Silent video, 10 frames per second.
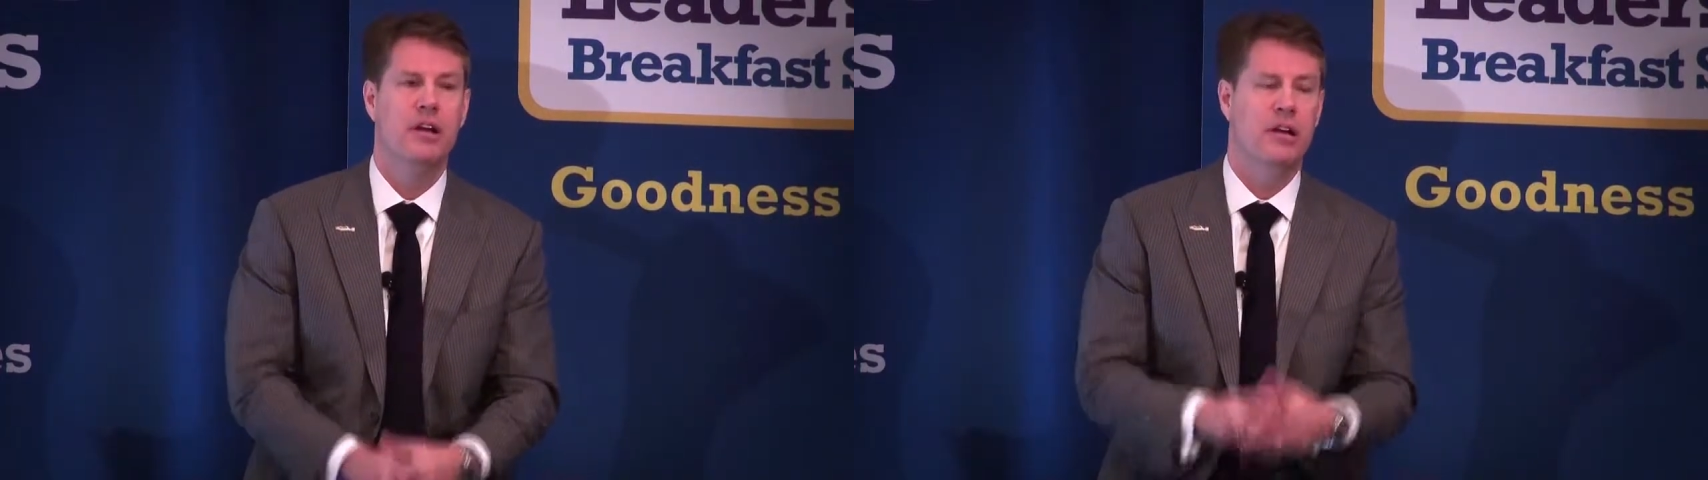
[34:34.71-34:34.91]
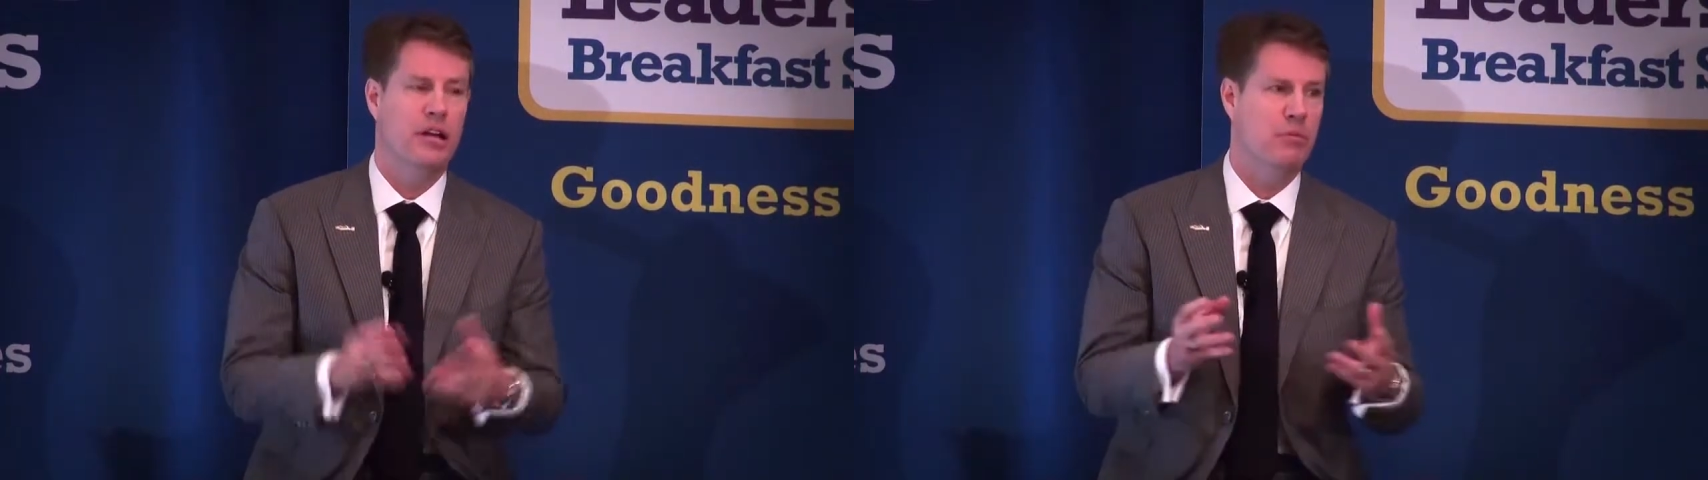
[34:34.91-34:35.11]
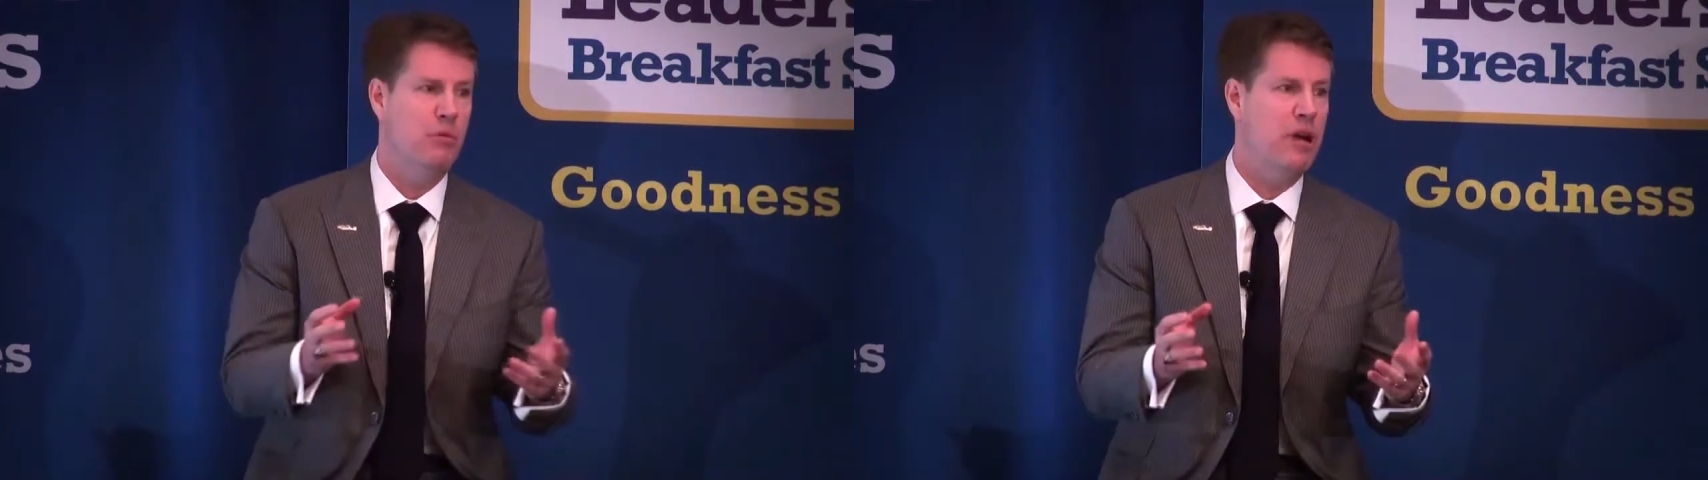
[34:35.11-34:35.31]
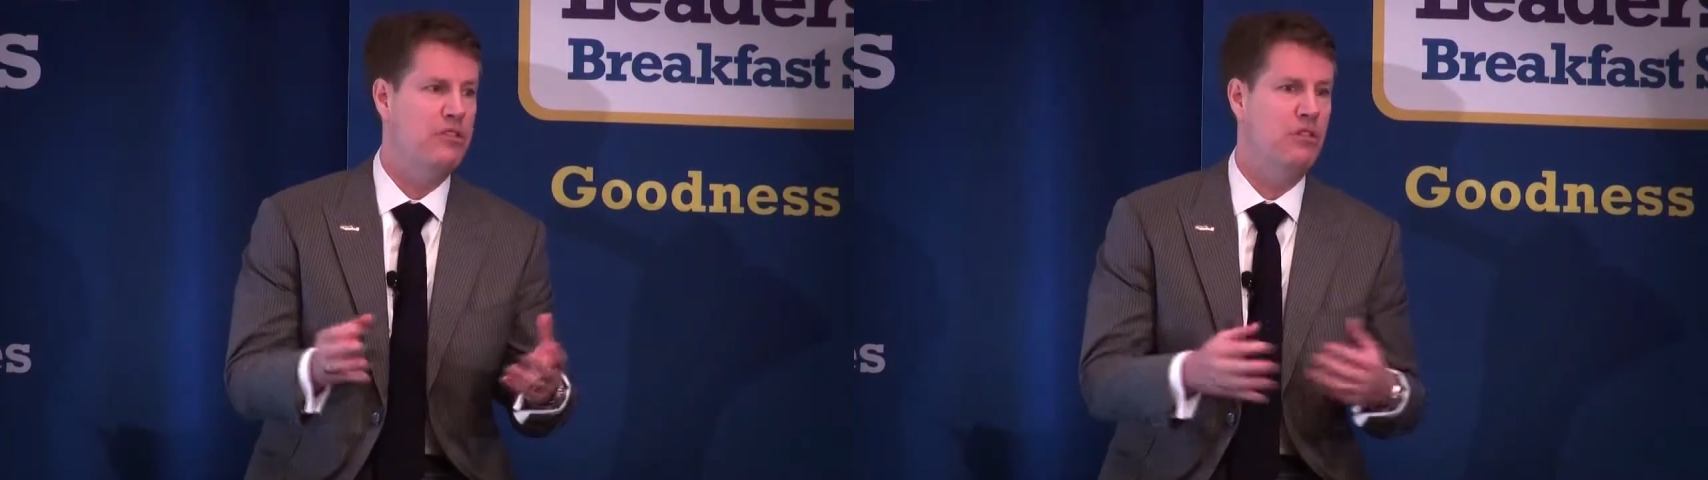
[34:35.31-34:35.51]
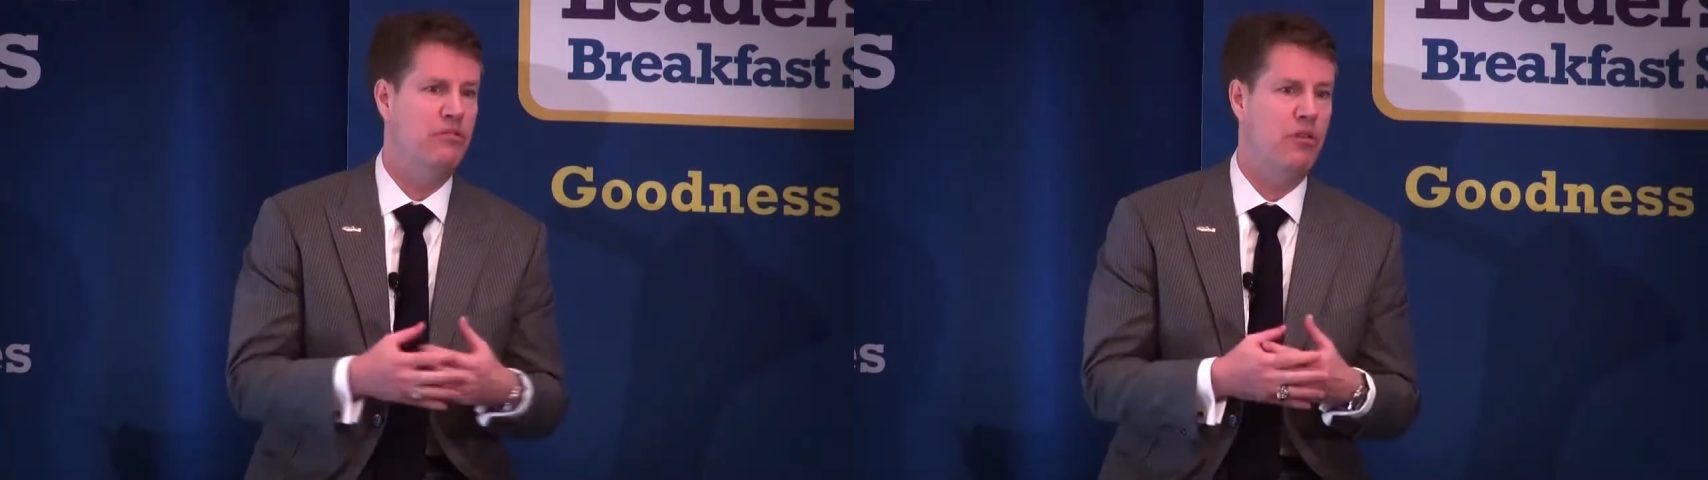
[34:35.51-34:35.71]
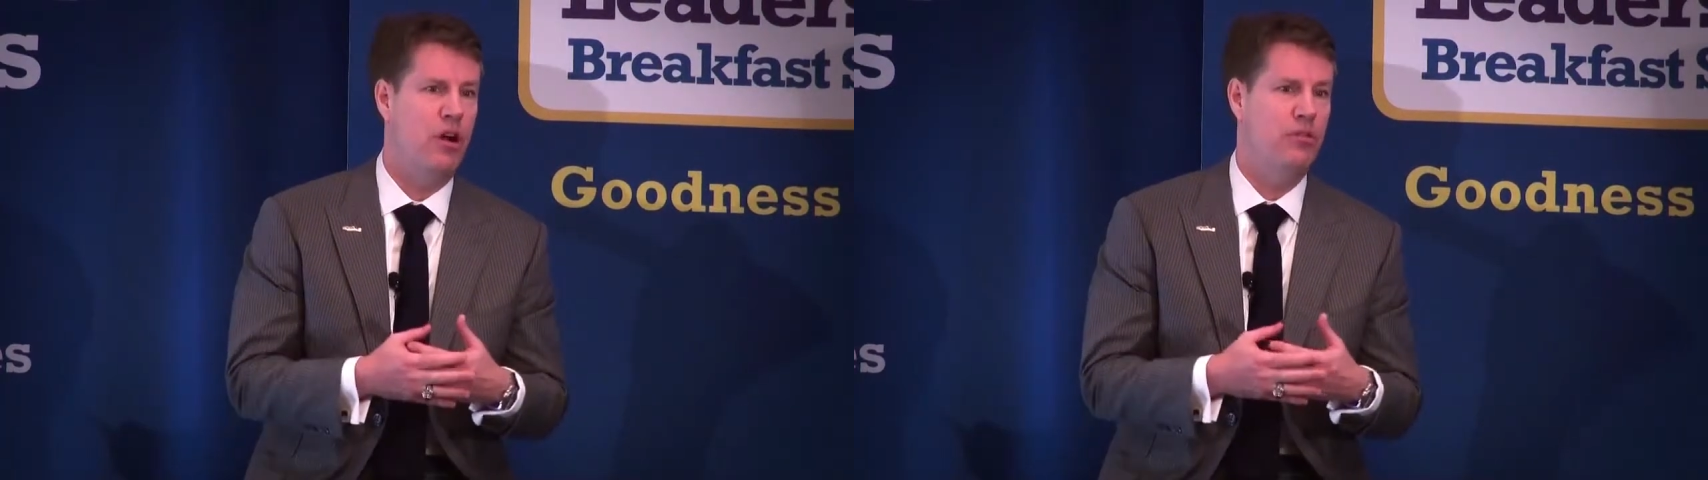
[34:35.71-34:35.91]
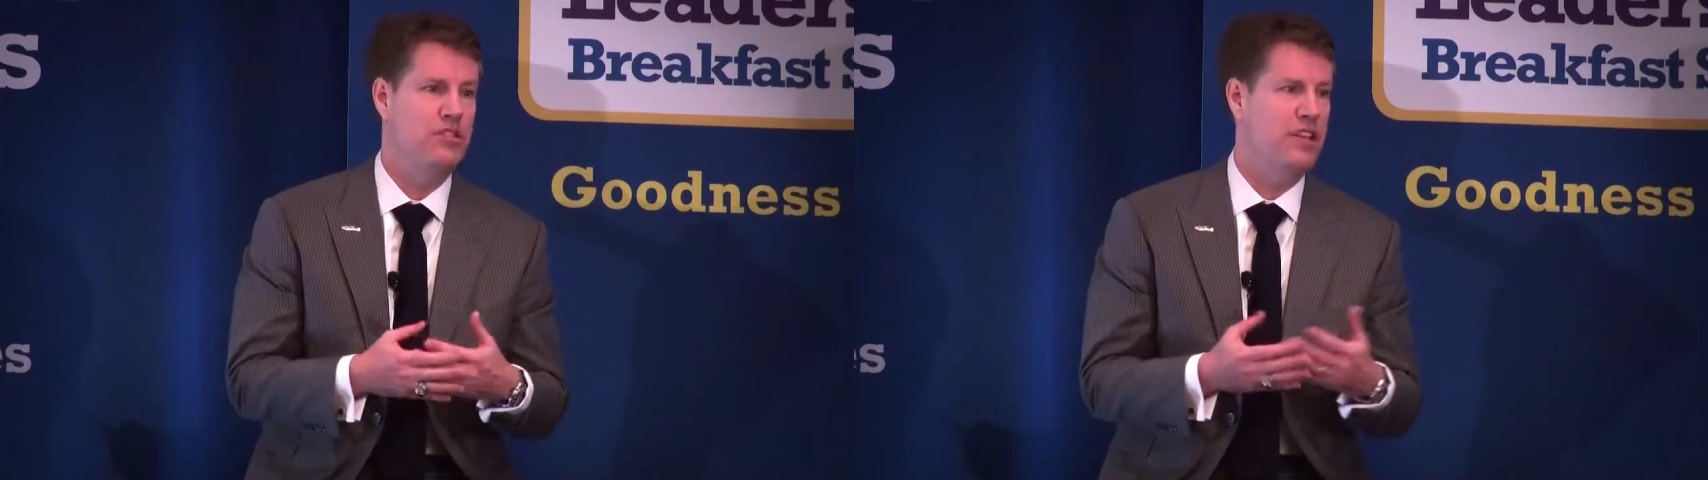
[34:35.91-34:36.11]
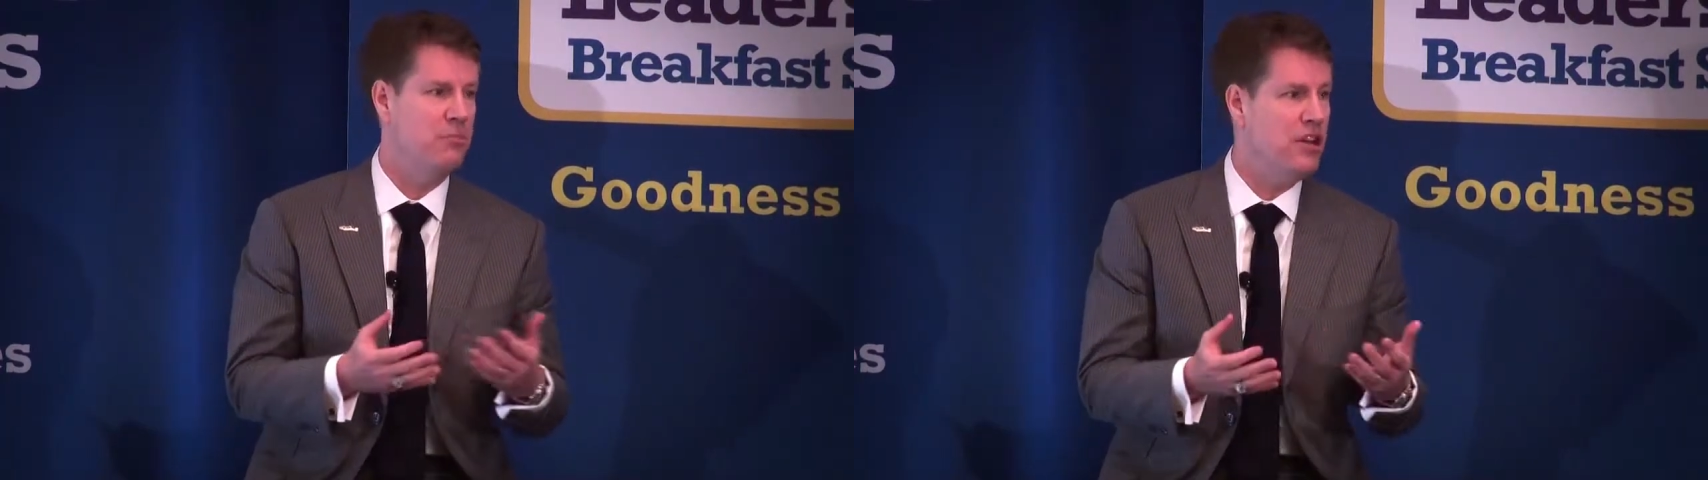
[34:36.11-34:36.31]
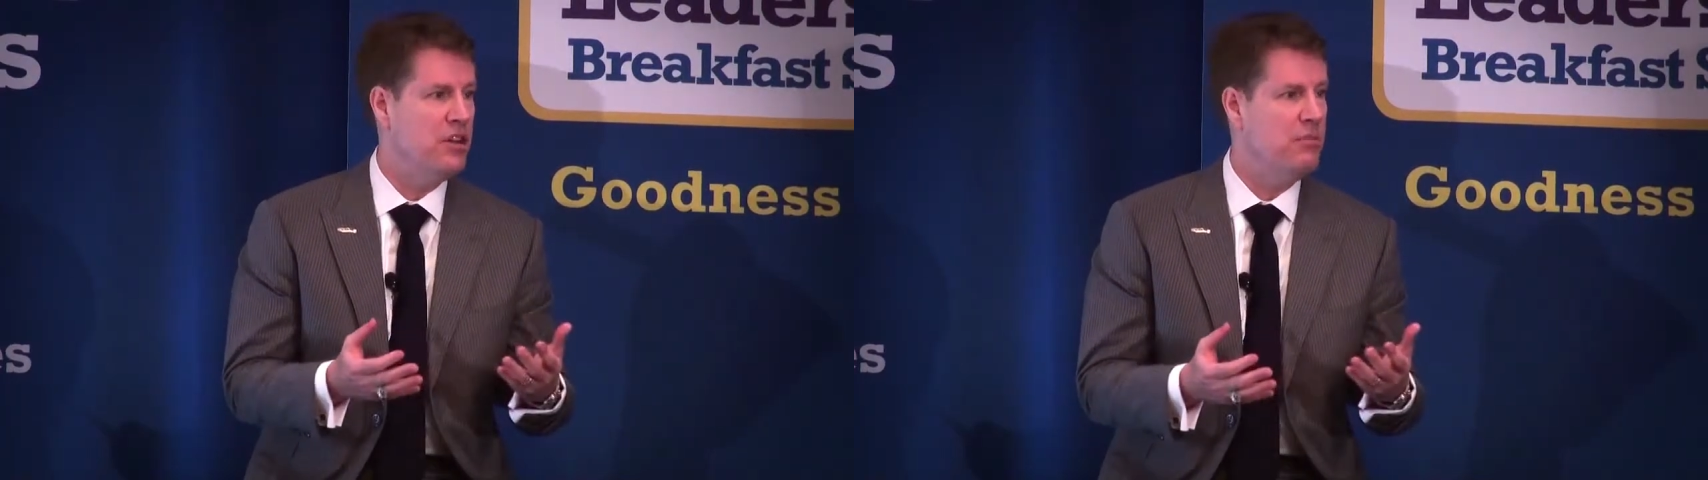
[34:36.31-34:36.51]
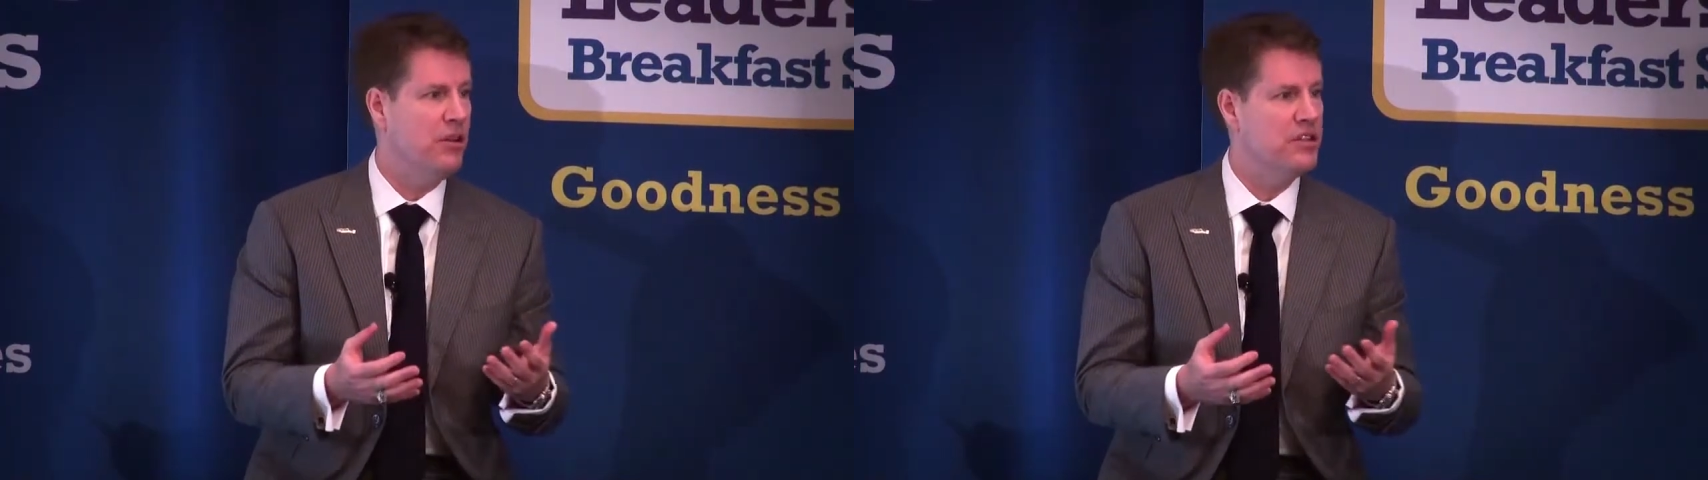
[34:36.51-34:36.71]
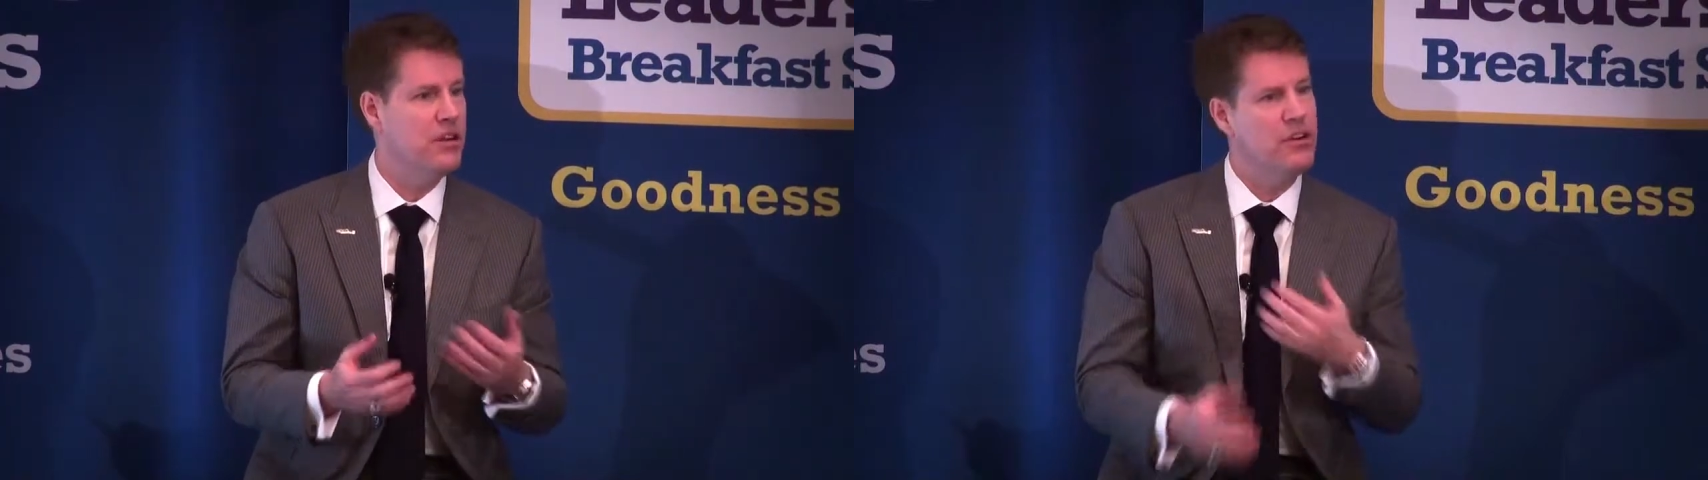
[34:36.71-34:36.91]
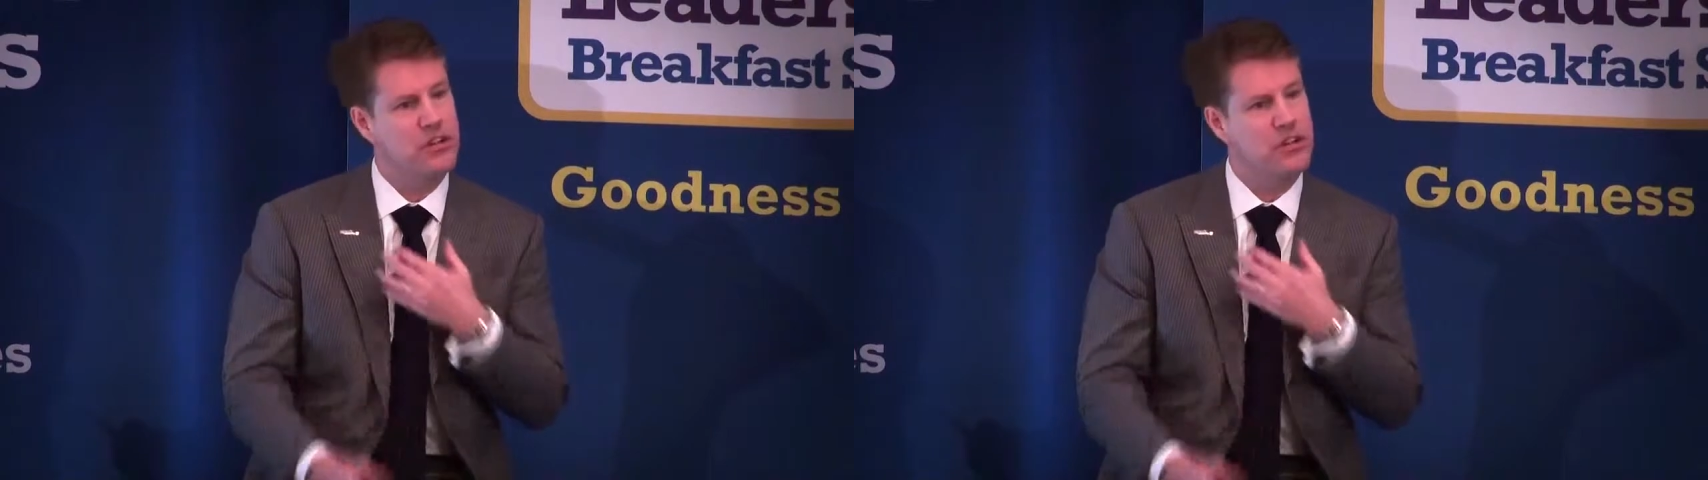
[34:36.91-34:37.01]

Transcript: and a memento for all those that had been in the military.